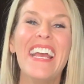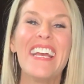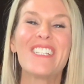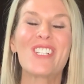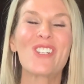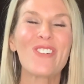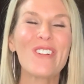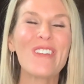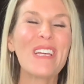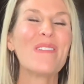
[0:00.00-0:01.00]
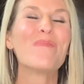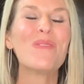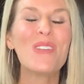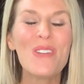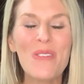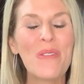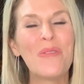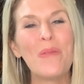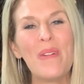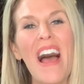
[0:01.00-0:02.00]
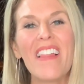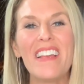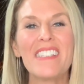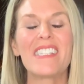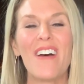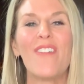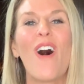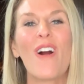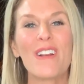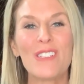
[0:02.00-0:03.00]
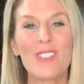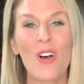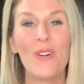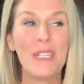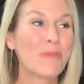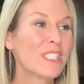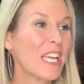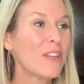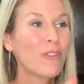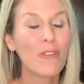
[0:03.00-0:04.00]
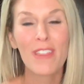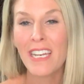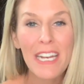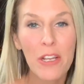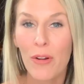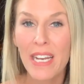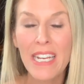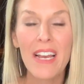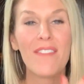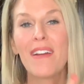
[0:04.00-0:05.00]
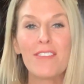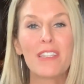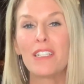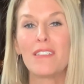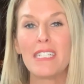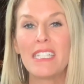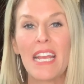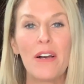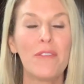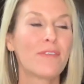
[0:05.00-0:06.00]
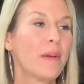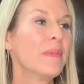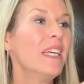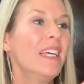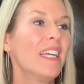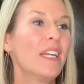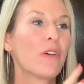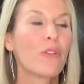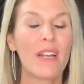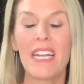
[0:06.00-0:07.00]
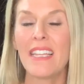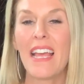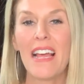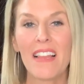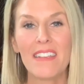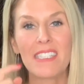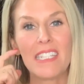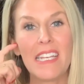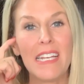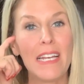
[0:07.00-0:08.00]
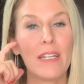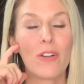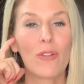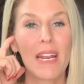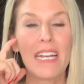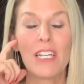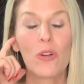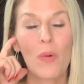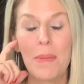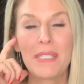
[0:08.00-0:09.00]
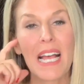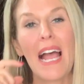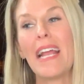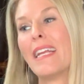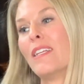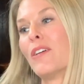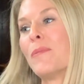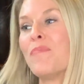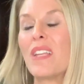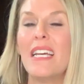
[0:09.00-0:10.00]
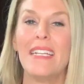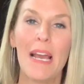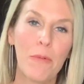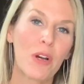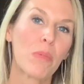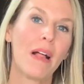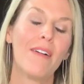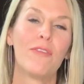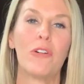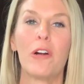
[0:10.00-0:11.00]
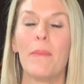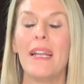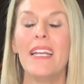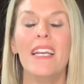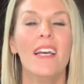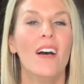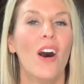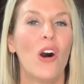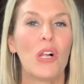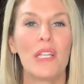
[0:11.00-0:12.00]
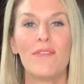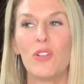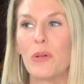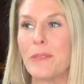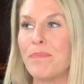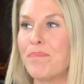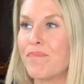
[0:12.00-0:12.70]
It's truly a beautiful balance of heart and soul, and it will take you through the nitty-gritty of every little detail from, you know, creating the LLC and creating your website and your network platform and all of your